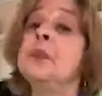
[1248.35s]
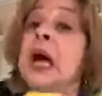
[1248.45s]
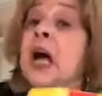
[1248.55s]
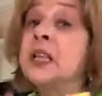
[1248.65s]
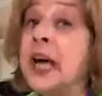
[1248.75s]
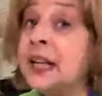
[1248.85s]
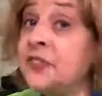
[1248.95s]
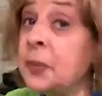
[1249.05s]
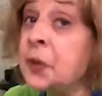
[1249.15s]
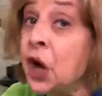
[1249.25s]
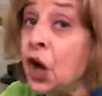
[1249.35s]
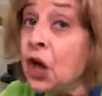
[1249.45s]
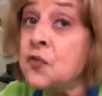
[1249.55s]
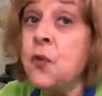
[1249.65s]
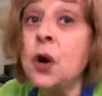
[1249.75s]
A lot of them
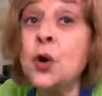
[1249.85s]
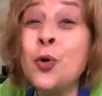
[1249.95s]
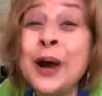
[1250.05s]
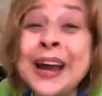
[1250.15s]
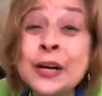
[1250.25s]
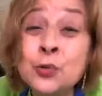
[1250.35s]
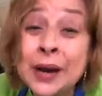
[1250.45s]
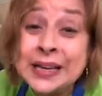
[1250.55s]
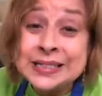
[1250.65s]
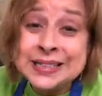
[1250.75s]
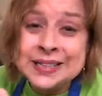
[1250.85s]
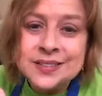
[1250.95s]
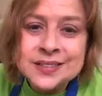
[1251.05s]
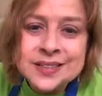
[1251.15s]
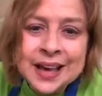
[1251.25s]
call for cran raisins.
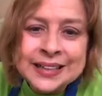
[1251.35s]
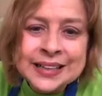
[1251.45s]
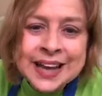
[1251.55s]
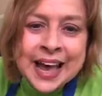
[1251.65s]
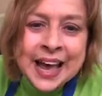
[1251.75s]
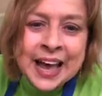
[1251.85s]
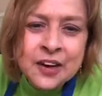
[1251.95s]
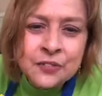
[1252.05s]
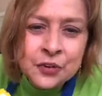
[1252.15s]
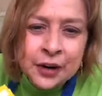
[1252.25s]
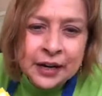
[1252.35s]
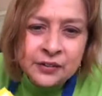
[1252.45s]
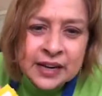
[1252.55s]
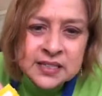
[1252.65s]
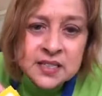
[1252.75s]
I didn't have cran
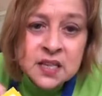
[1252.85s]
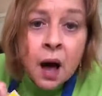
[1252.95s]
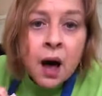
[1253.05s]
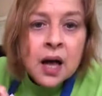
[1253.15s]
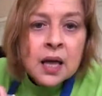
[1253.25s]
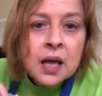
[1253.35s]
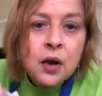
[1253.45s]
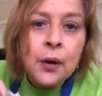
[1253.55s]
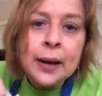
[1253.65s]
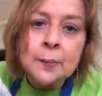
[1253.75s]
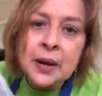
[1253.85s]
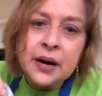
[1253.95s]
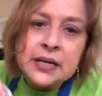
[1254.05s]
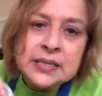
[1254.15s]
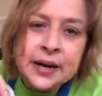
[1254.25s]
raisins.
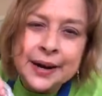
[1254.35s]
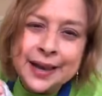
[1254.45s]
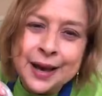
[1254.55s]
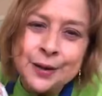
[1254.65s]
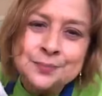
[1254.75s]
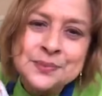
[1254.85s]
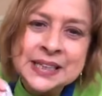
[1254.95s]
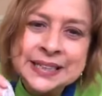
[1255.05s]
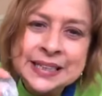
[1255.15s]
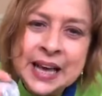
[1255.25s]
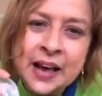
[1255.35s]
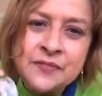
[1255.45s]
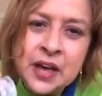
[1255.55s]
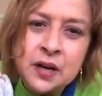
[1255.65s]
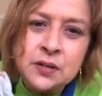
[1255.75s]
Cranberries, there you go. See, I didn't have
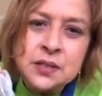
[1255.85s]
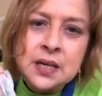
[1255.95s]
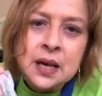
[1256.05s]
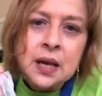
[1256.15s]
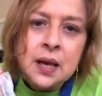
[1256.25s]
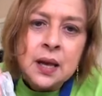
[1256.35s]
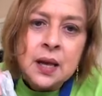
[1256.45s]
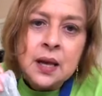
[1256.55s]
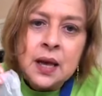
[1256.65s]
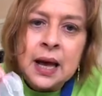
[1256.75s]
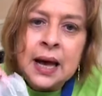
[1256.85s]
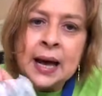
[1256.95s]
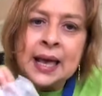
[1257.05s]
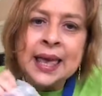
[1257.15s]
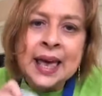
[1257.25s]
those.
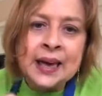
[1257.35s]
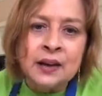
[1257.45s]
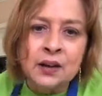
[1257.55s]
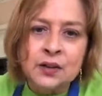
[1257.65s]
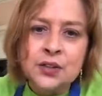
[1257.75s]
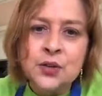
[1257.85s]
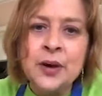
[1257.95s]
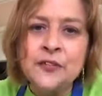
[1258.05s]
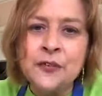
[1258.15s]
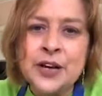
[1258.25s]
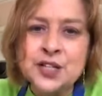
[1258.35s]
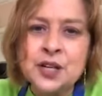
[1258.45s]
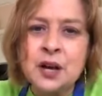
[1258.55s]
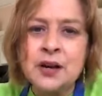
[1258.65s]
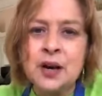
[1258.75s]
Gail, you have fresh,
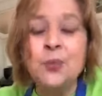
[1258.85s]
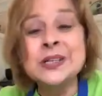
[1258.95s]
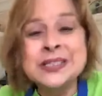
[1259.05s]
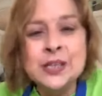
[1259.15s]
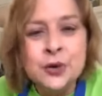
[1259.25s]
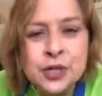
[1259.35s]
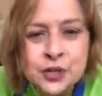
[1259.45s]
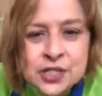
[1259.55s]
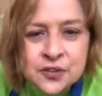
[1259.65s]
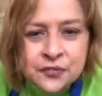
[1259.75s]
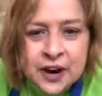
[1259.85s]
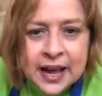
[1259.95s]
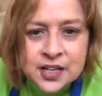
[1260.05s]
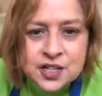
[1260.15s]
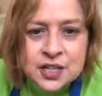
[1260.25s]
well, see, you could use the
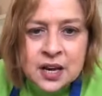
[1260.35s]
fresh.